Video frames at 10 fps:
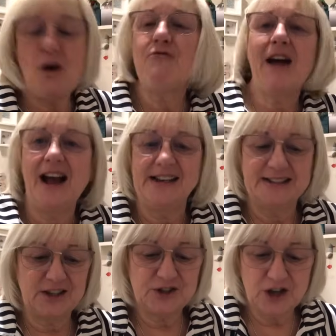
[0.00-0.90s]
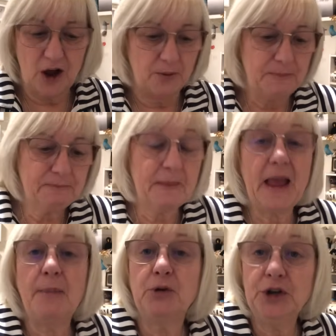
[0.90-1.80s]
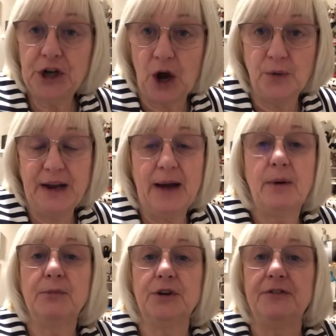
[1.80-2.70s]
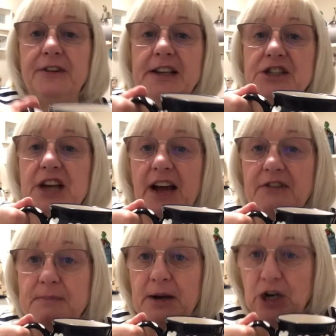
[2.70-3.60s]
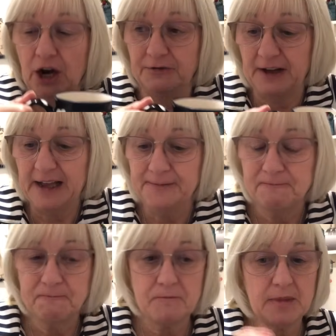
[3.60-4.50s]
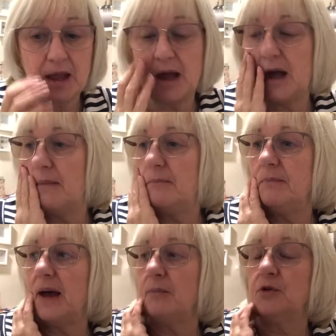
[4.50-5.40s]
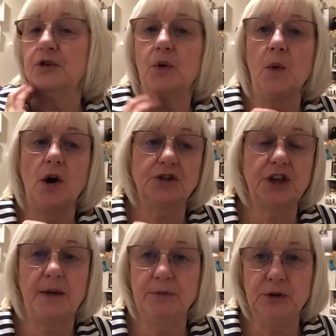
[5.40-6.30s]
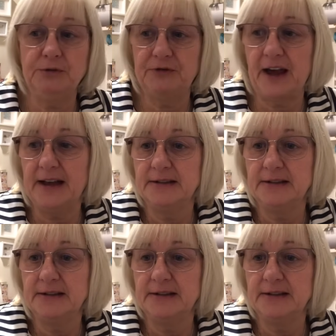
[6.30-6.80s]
Right, so I'm going to go now. I'm going to finish having my coffee. I'm going to watch a movie.